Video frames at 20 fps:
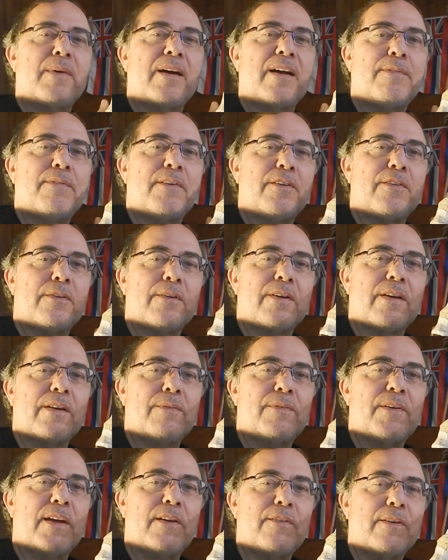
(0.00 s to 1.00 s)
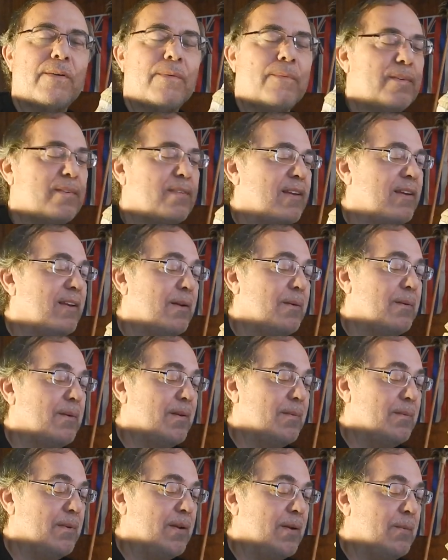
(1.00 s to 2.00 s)
my official confession was, you
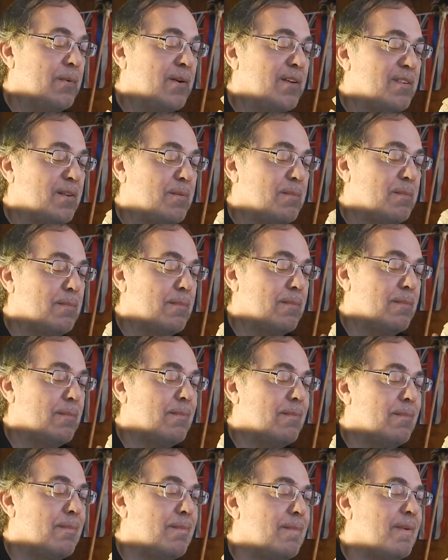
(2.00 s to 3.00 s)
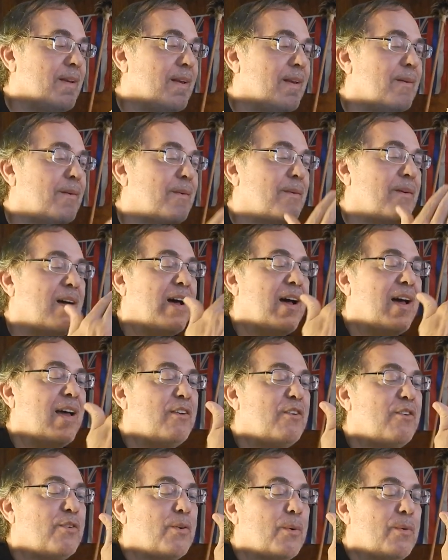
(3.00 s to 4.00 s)
know, it wasn't, you know,
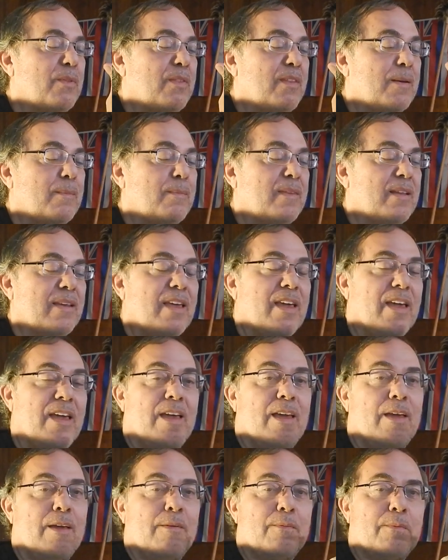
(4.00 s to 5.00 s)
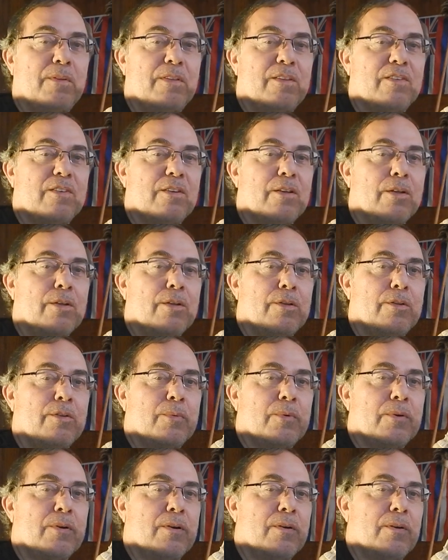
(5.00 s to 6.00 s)
I showed them the cave where the
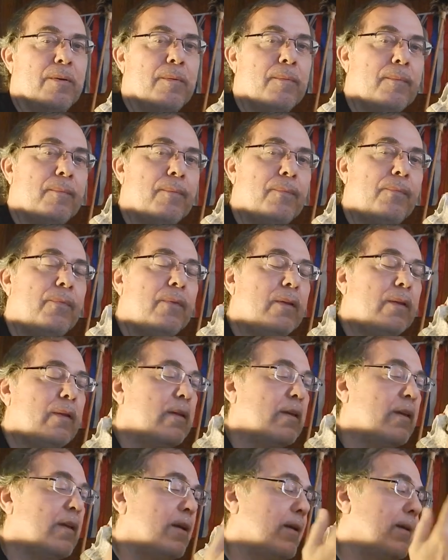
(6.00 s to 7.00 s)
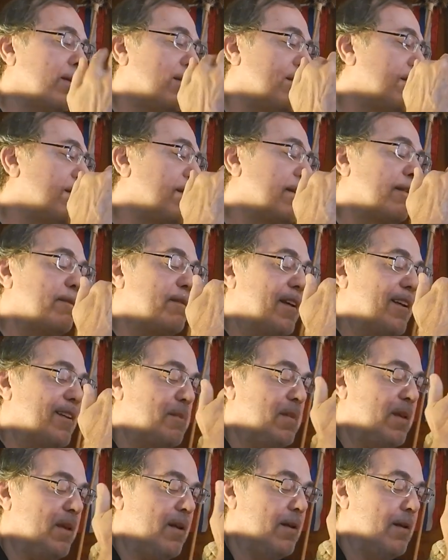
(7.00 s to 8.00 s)
skulls were, and it didn't
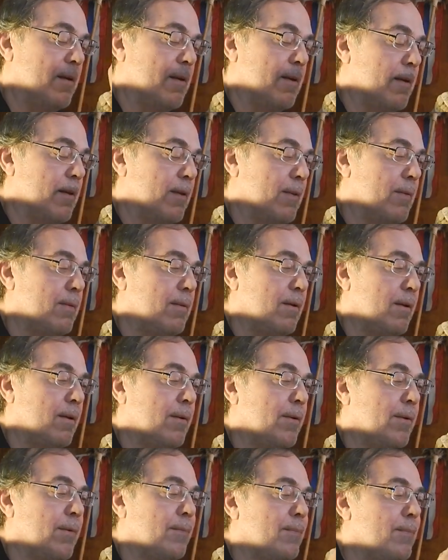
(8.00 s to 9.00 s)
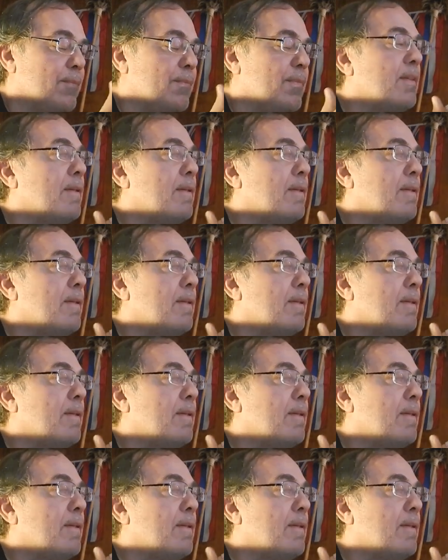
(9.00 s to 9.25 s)
affect me at all, you know.